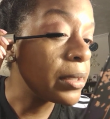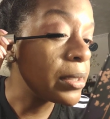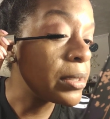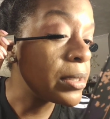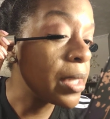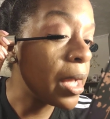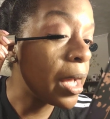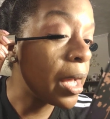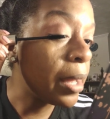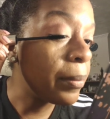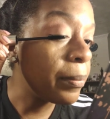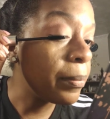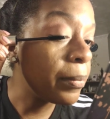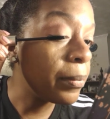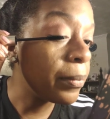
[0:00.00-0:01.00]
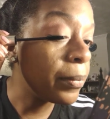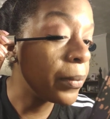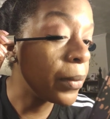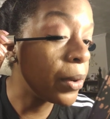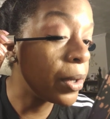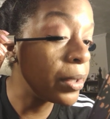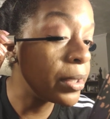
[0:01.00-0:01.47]
at the top,
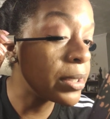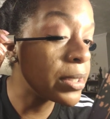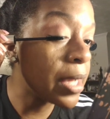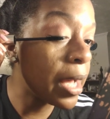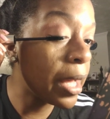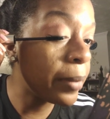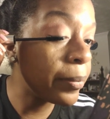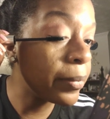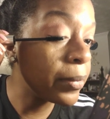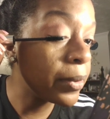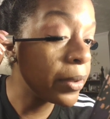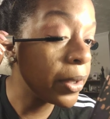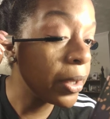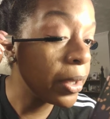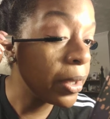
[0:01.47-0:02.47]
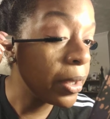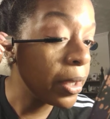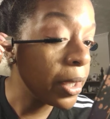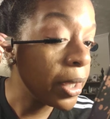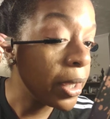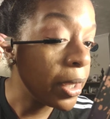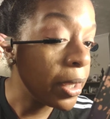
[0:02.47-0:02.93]
on the top,
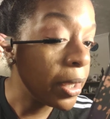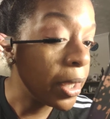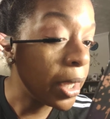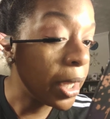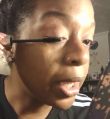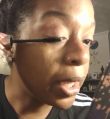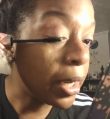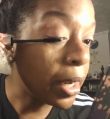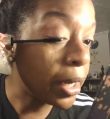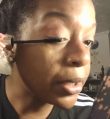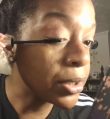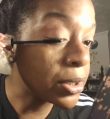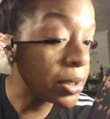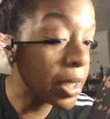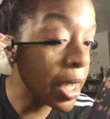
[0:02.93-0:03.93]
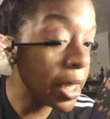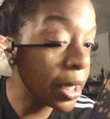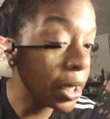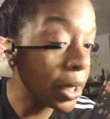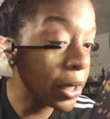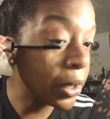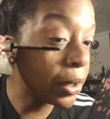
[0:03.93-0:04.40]
and I just
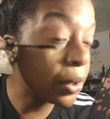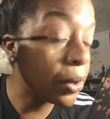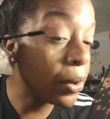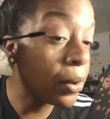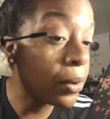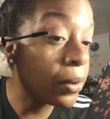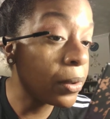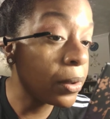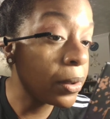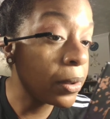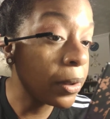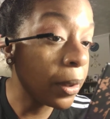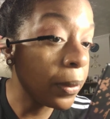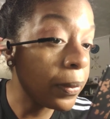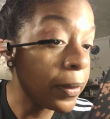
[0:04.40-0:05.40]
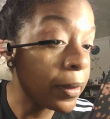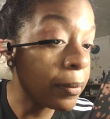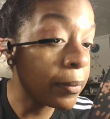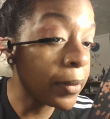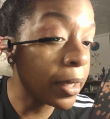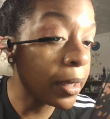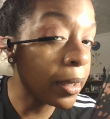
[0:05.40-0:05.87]
kind of curl
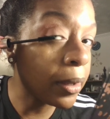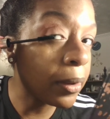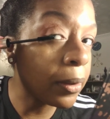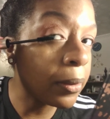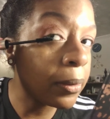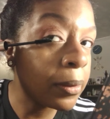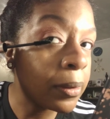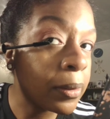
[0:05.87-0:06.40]
them down.